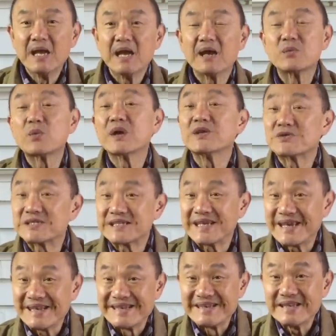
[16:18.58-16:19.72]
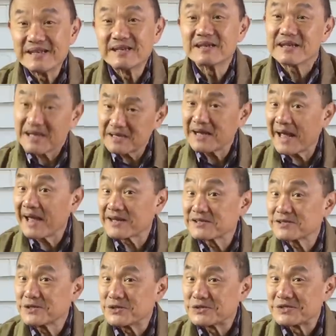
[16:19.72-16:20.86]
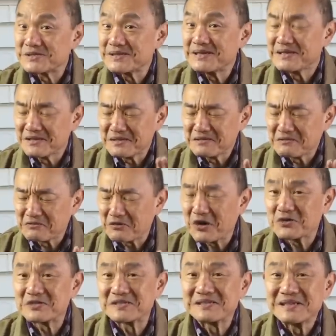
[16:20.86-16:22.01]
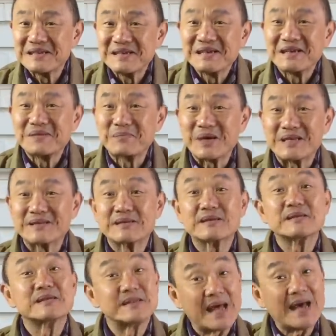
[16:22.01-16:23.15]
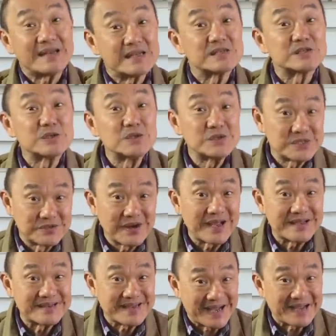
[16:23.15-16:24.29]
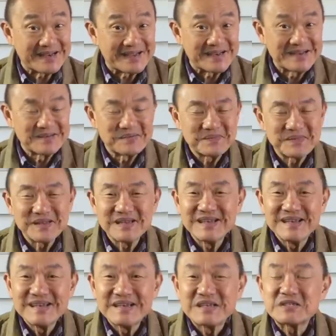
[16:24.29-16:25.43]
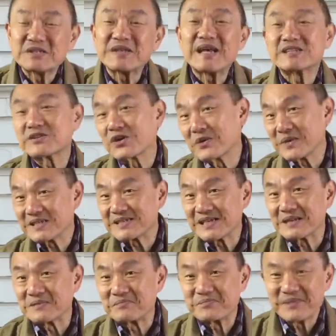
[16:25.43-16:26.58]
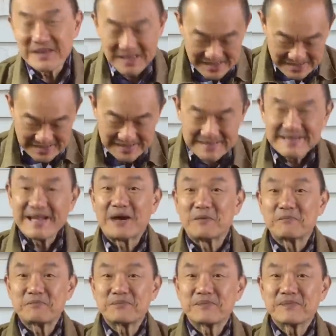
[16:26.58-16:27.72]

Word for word: and where your skin kind of hangs loose. Gross, but that is loose grain, kinda. So that's Chromexcel. Now,